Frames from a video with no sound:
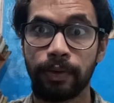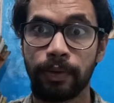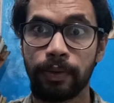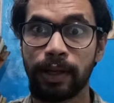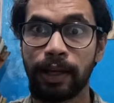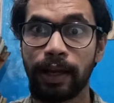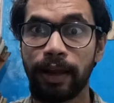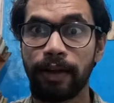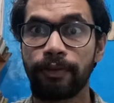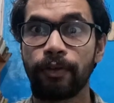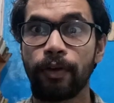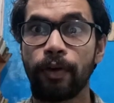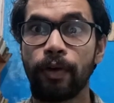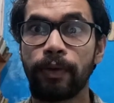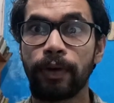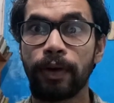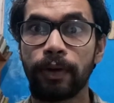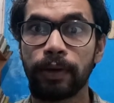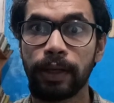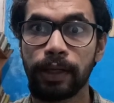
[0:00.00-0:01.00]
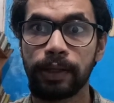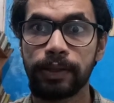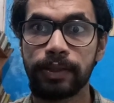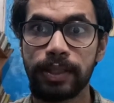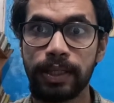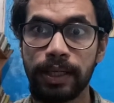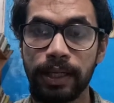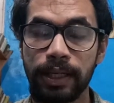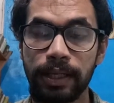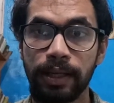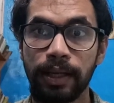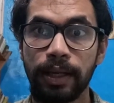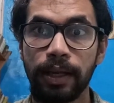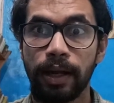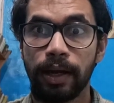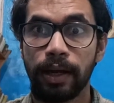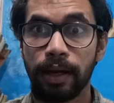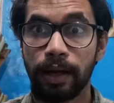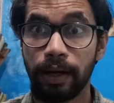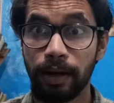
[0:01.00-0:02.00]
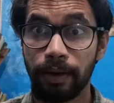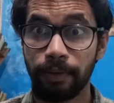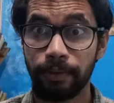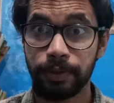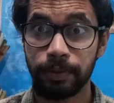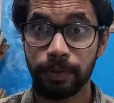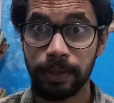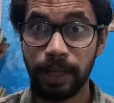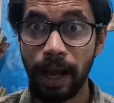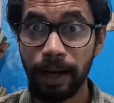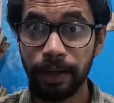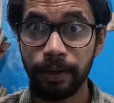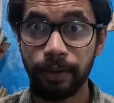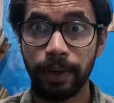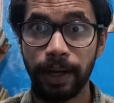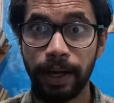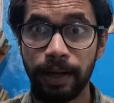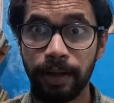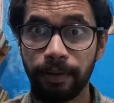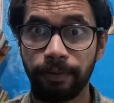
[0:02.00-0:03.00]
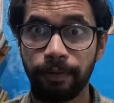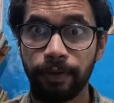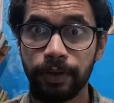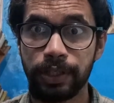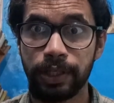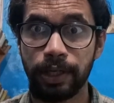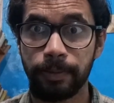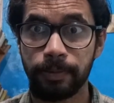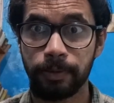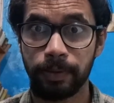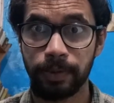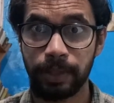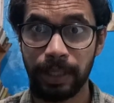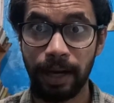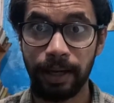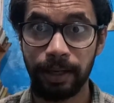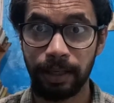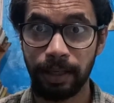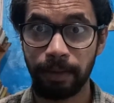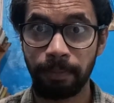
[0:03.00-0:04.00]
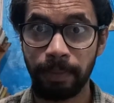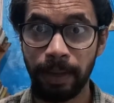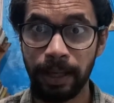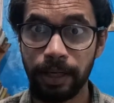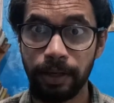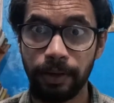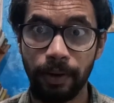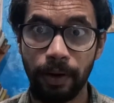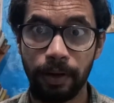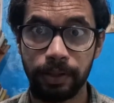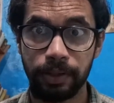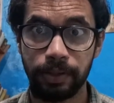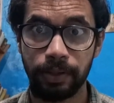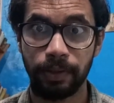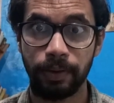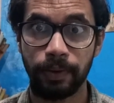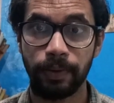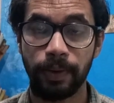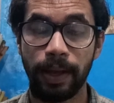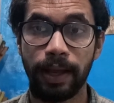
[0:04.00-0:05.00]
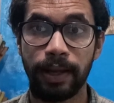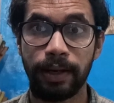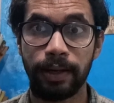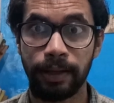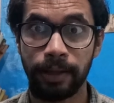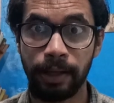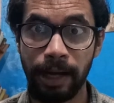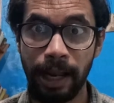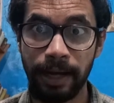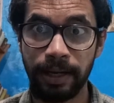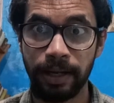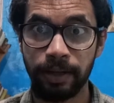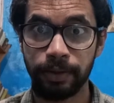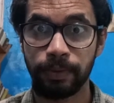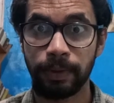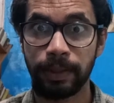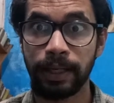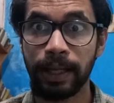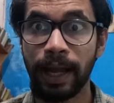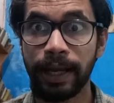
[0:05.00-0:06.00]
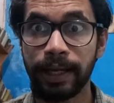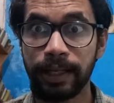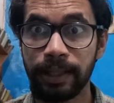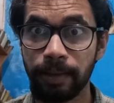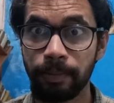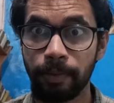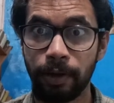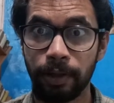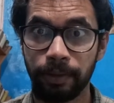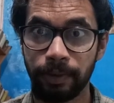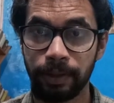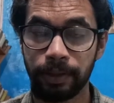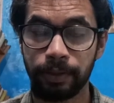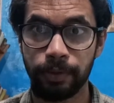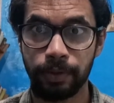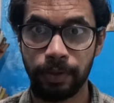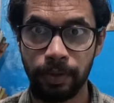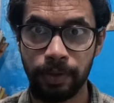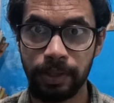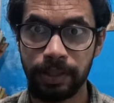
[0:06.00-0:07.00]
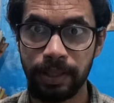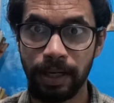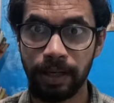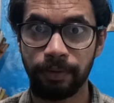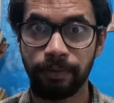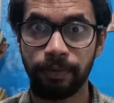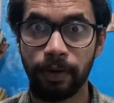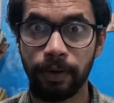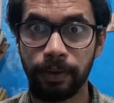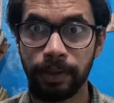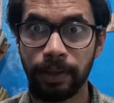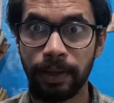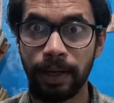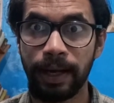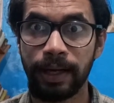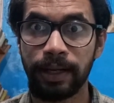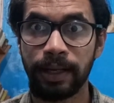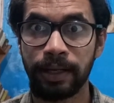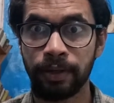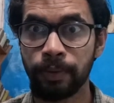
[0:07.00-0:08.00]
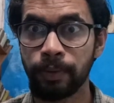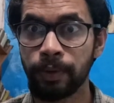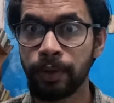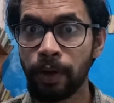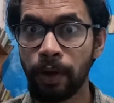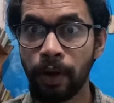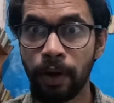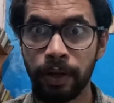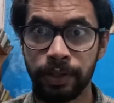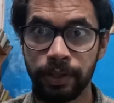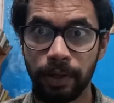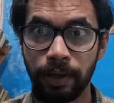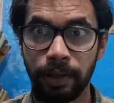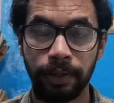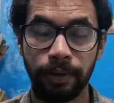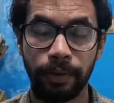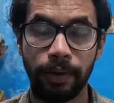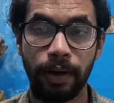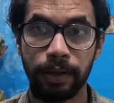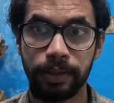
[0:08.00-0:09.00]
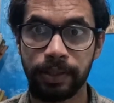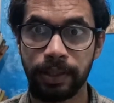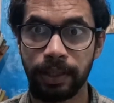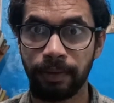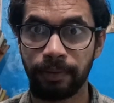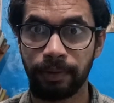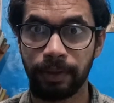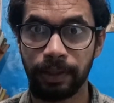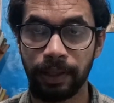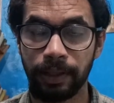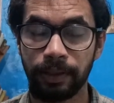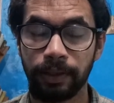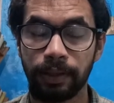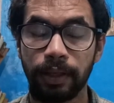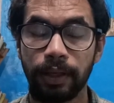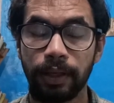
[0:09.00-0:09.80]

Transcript: cliff overlooking a sea, which was hard to enter for ships, which had many rocks, and the lighthouse would guide them all the way through. You just had to follow the light and you would dodge all the rocks and everything.